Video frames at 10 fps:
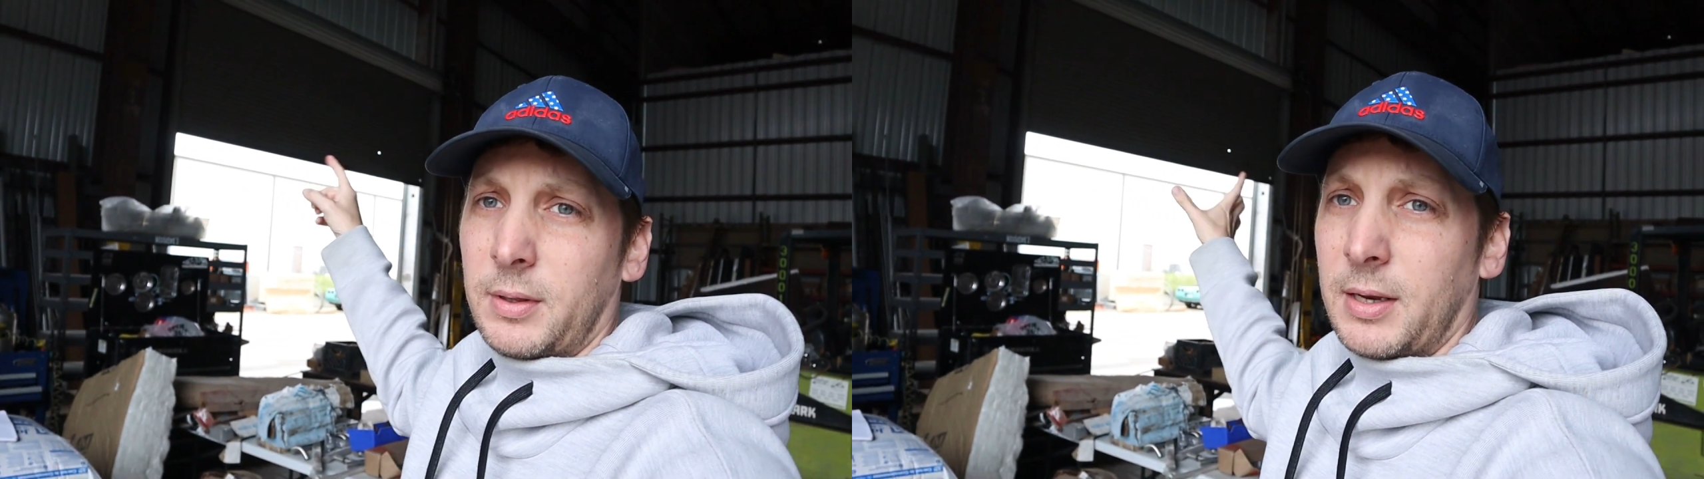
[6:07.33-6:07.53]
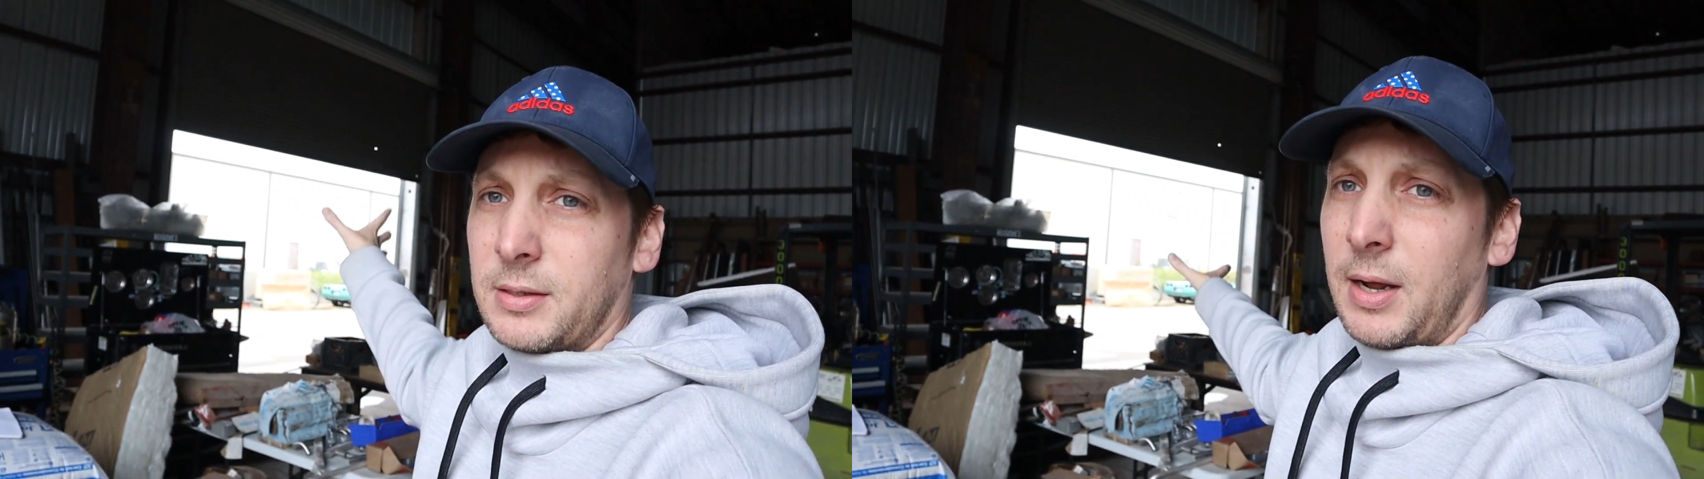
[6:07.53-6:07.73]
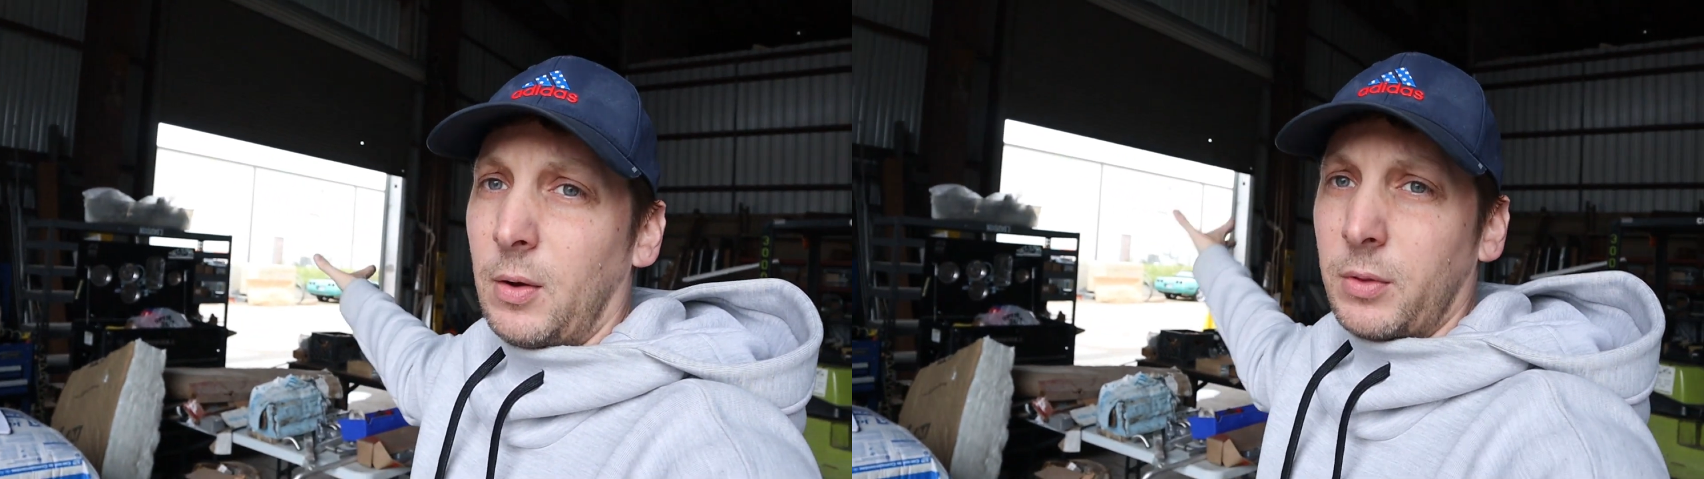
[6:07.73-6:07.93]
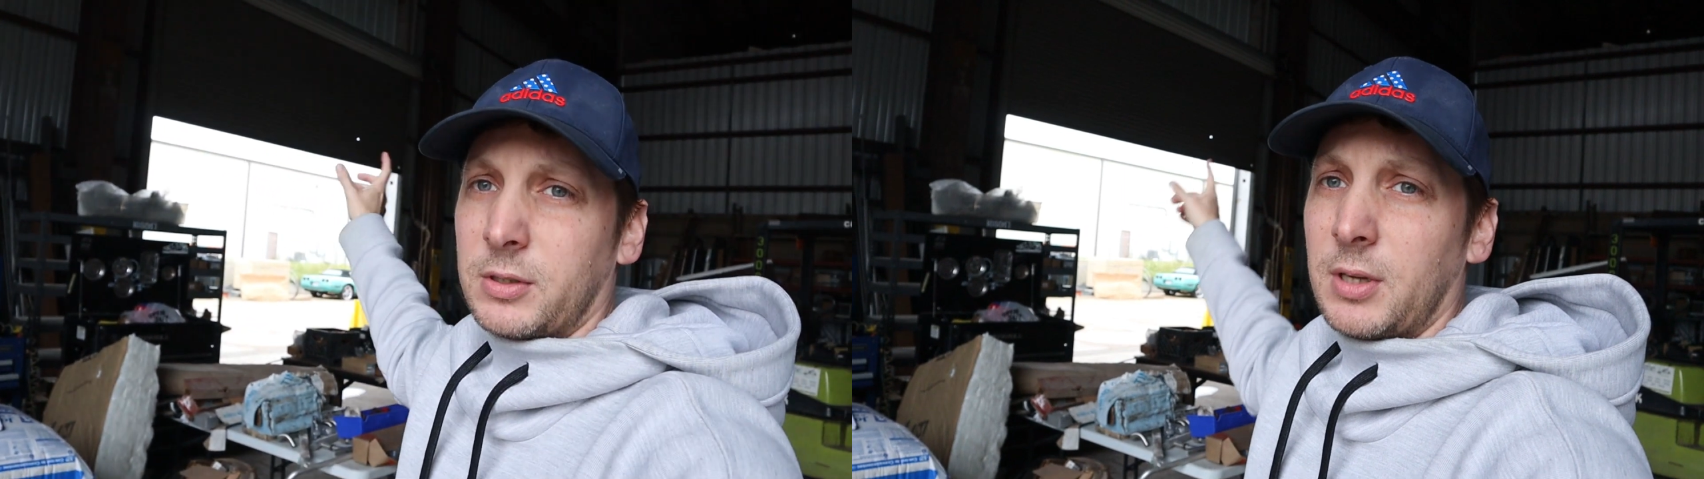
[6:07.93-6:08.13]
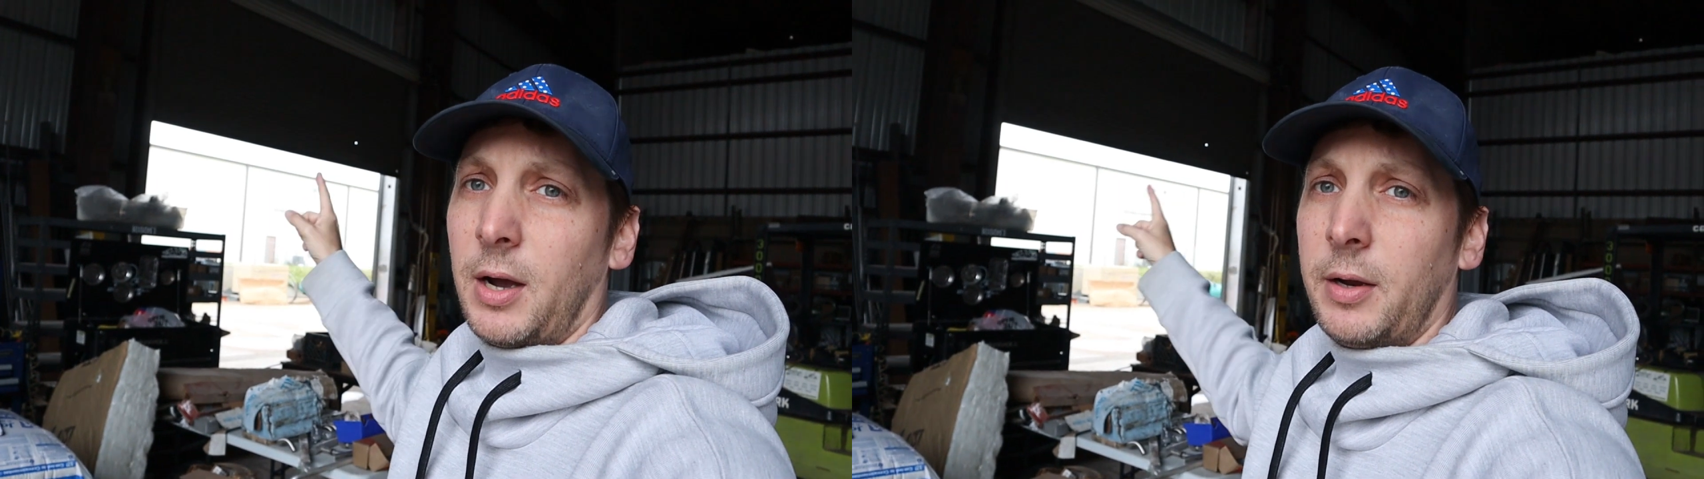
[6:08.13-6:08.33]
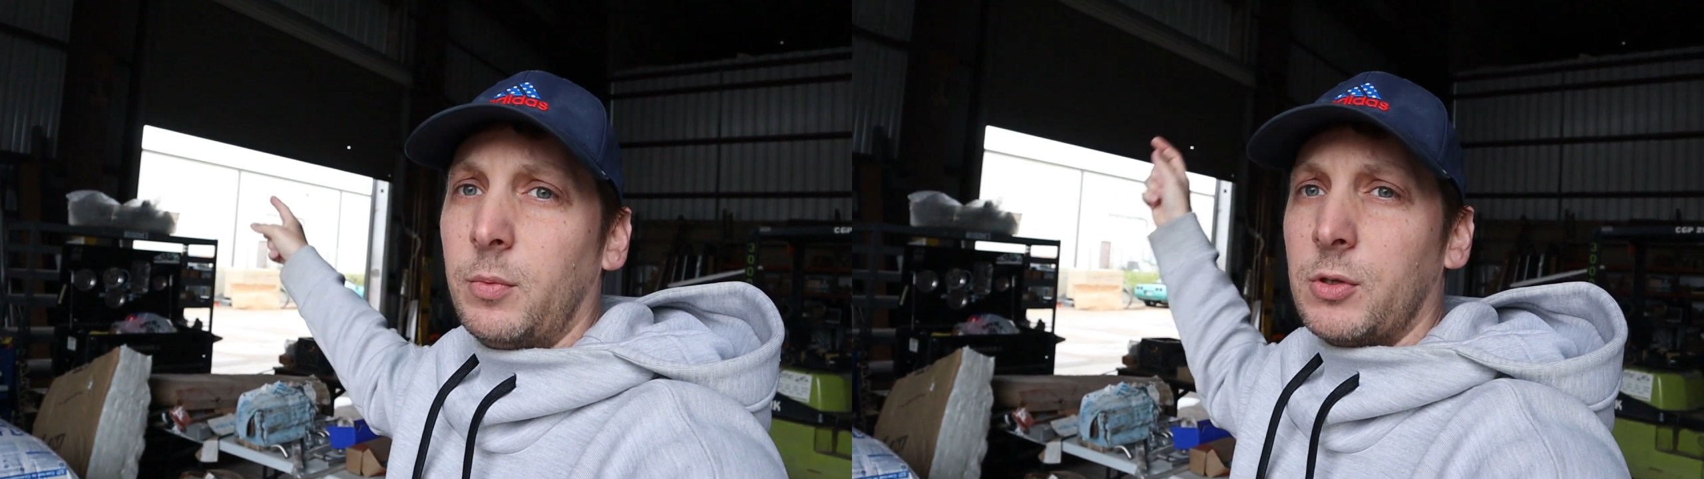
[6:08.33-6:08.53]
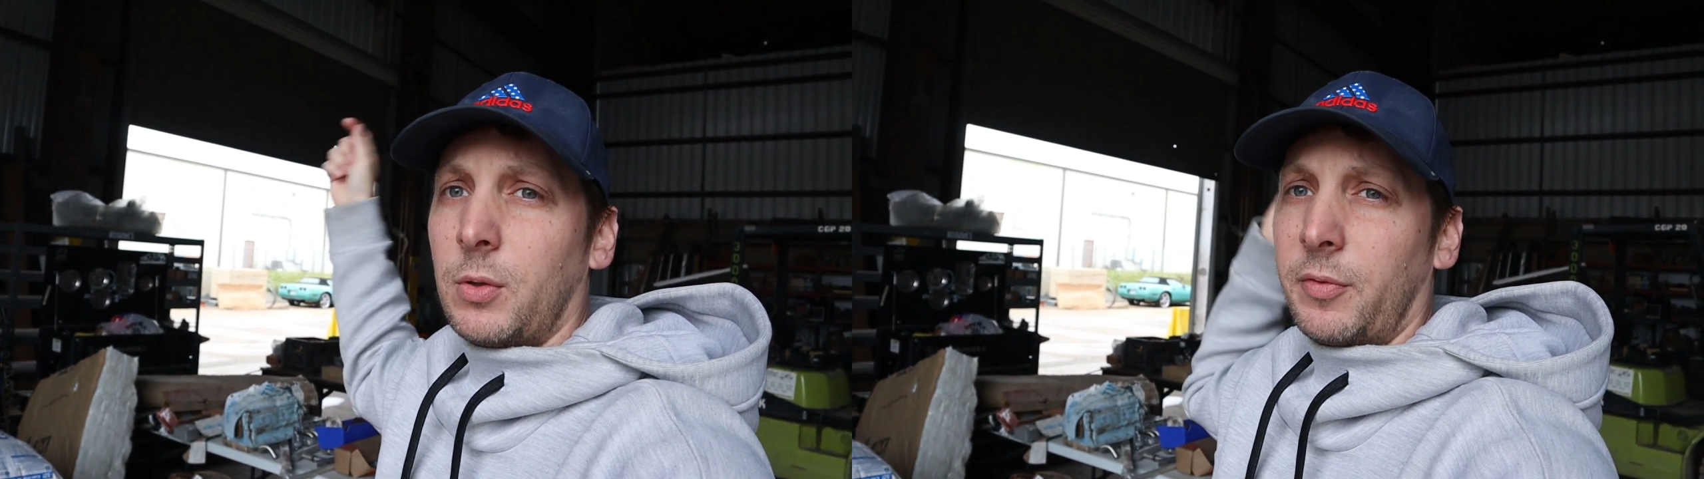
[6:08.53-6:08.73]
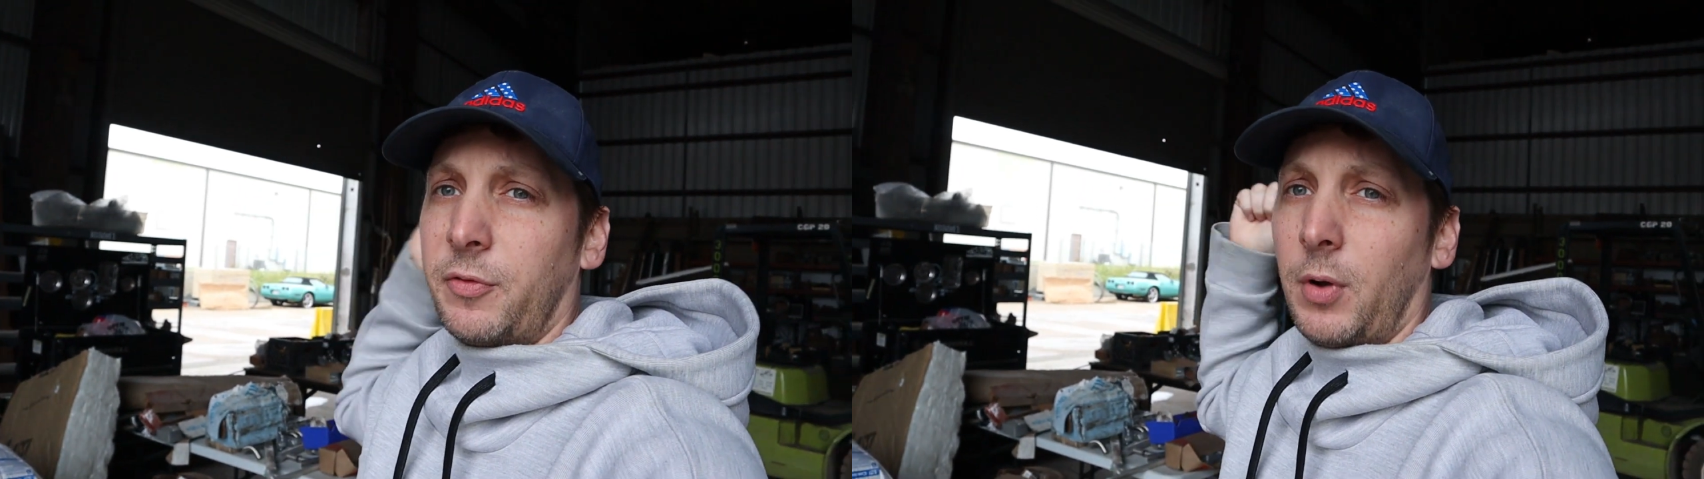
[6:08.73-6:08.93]
that is now on the side was
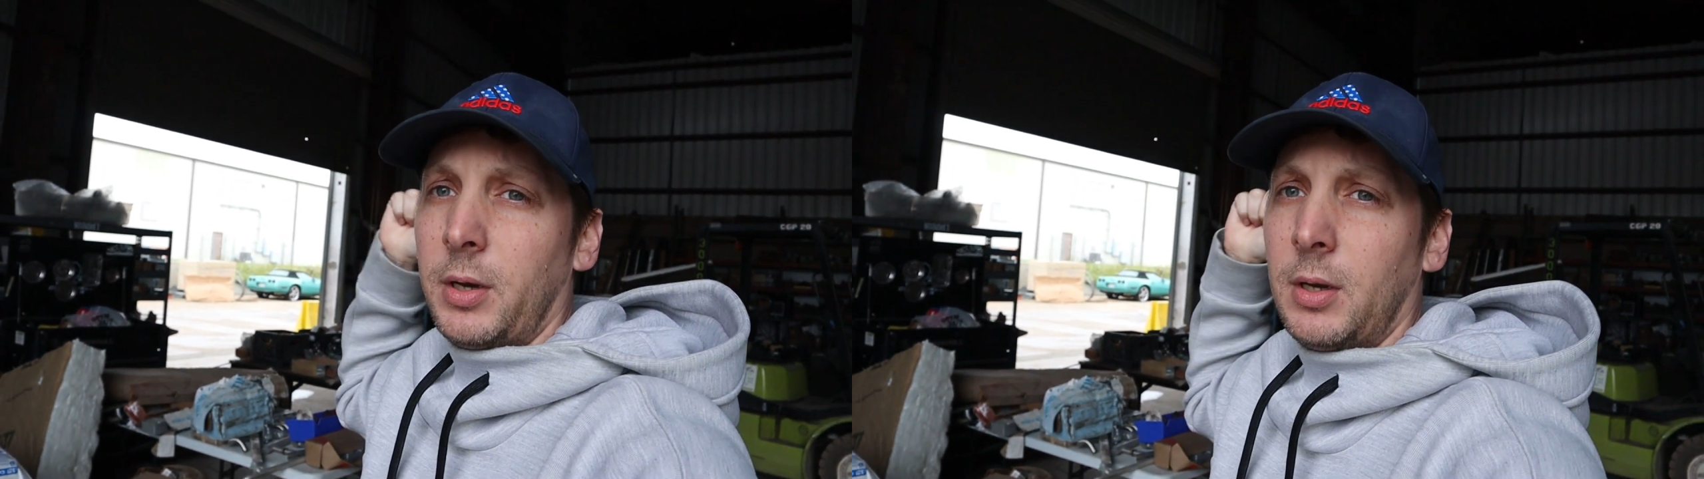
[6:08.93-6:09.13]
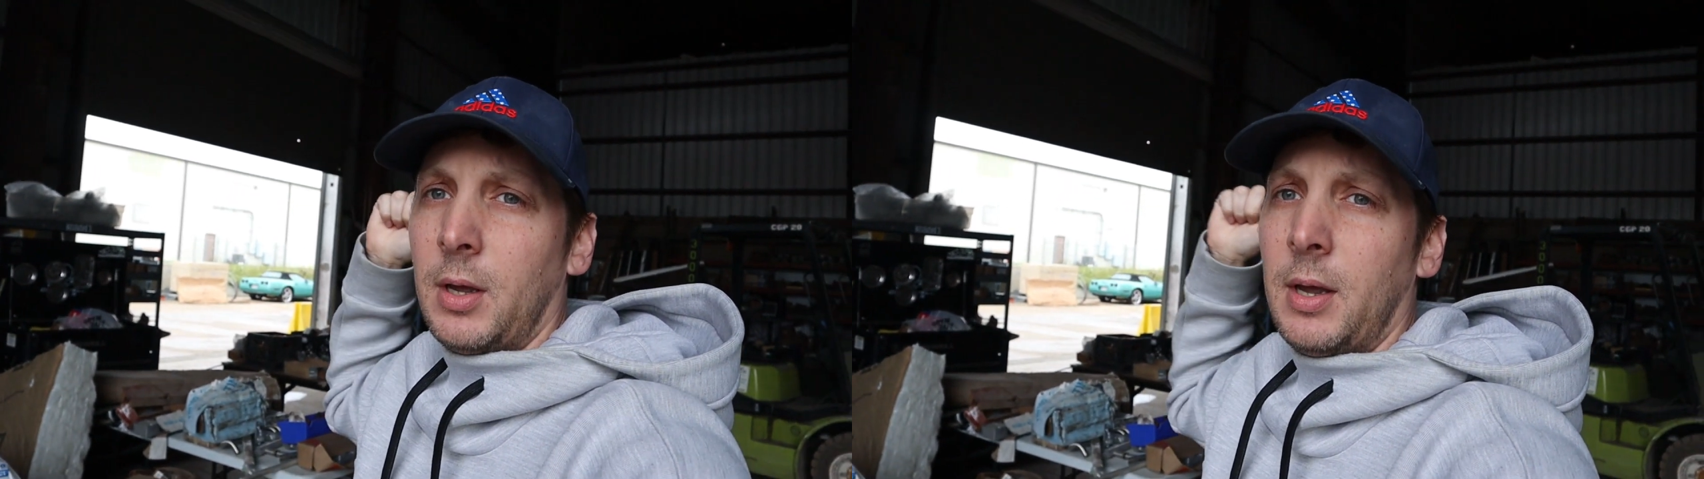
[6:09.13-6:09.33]
on the front,